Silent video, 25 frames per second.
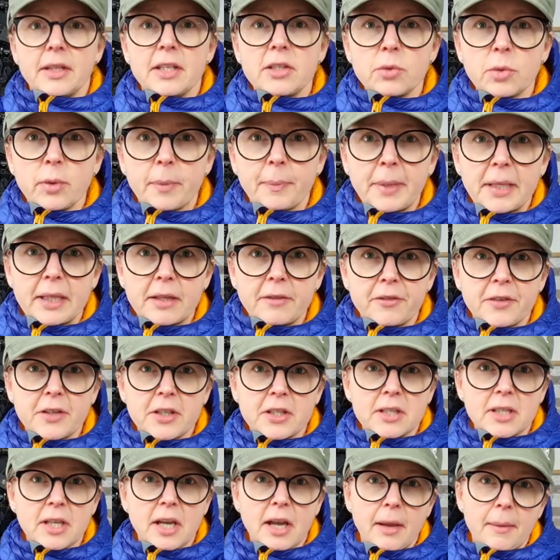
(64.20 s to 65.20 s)
This will be the
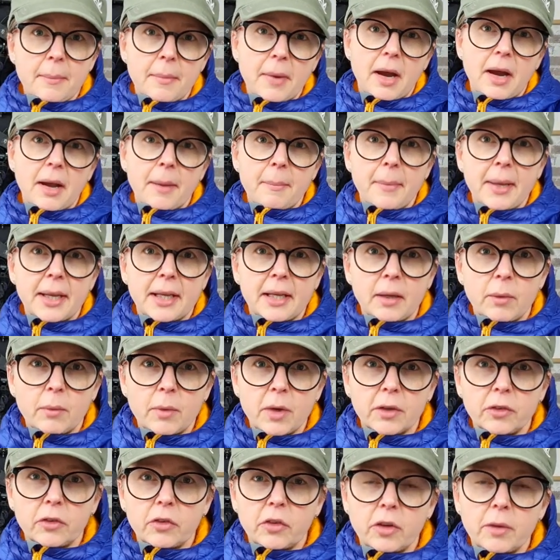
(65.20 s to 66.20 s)
first time I'm making
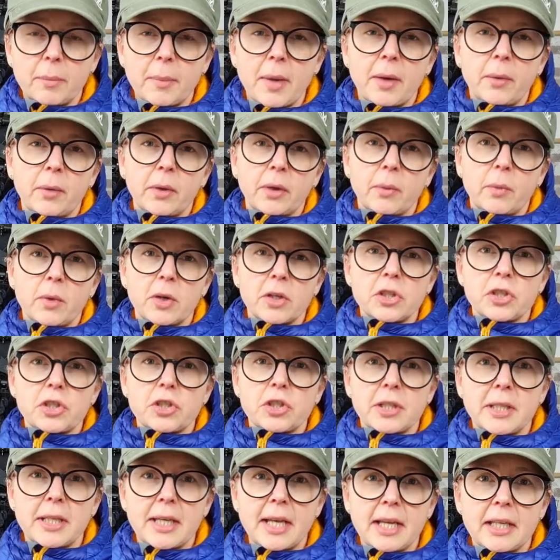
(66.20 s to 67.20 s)
one, so you might want to watch
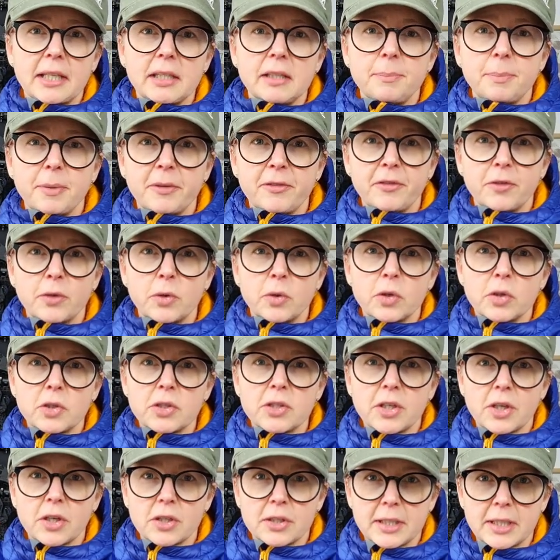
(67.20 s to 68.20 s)
to the end before
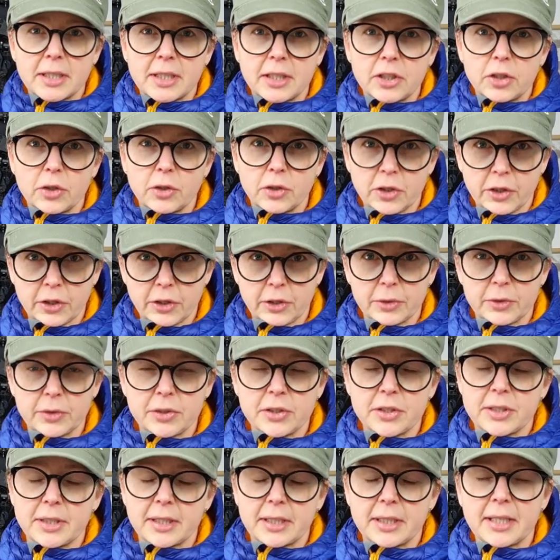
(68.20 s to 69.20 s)
starting your own,
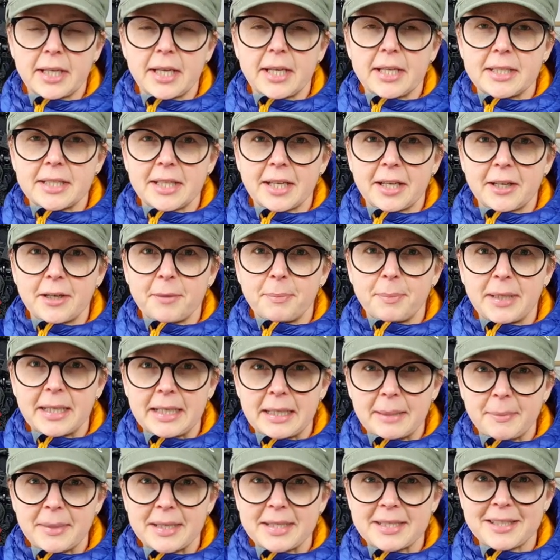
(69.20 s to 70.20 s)
just in case I
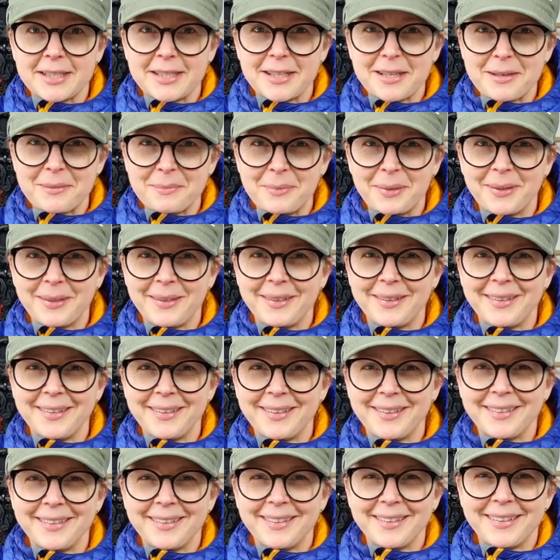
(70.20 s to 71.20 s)
completely mess it up.
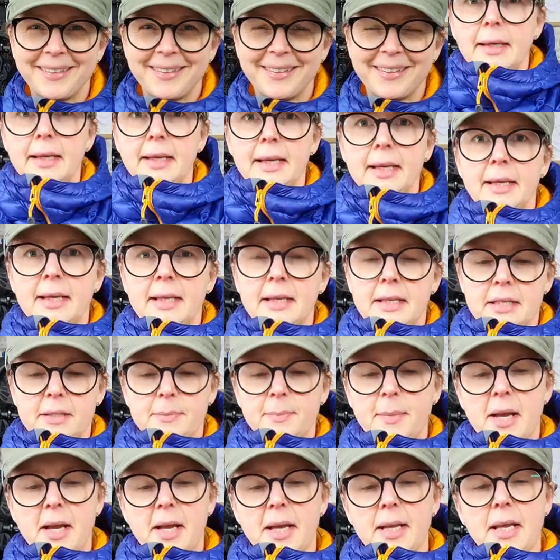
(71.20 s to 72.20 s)
Here
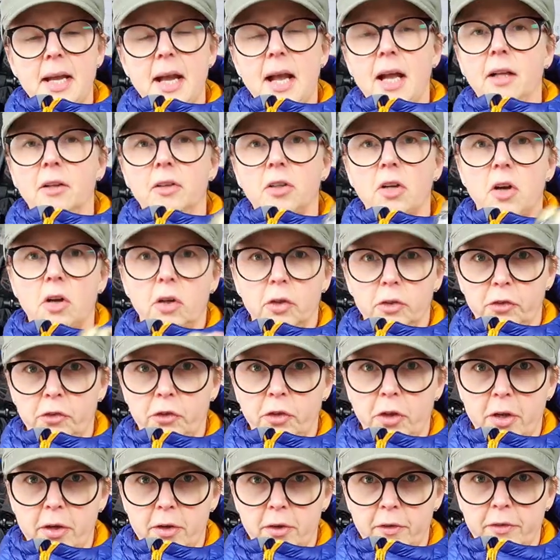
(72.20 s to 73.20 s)
is my alcohol
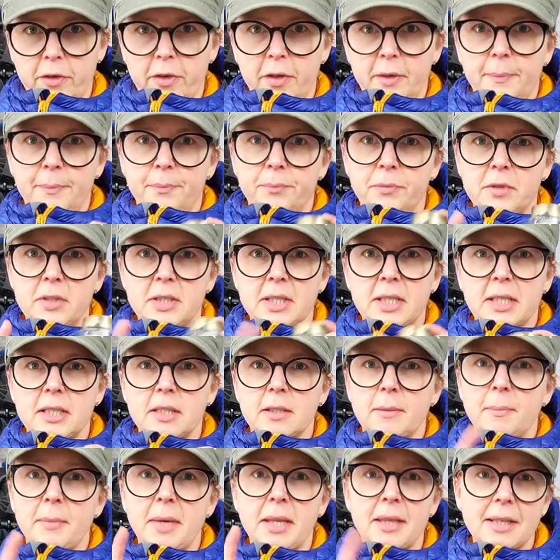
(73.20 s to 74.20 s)
stove. Stick
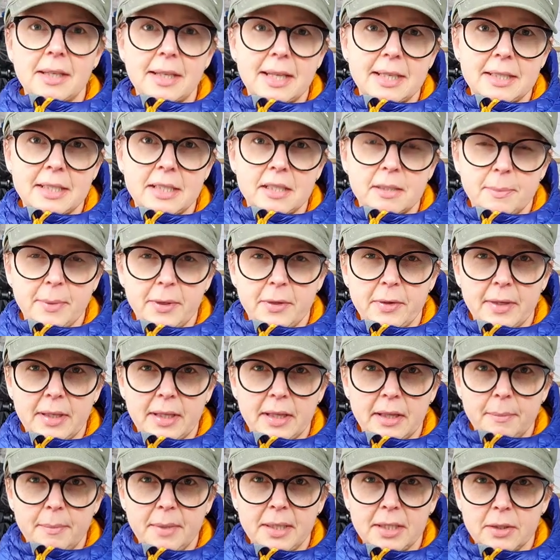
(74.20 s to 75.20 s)
some methylated spirit
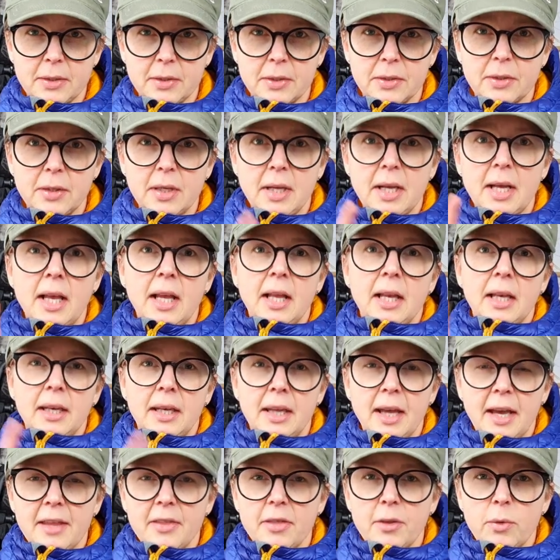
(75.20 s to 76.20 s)
in the middle,
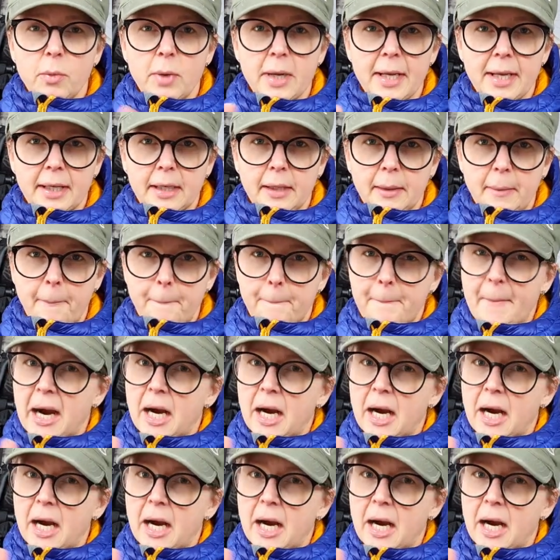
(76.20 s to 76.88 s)
light the wick,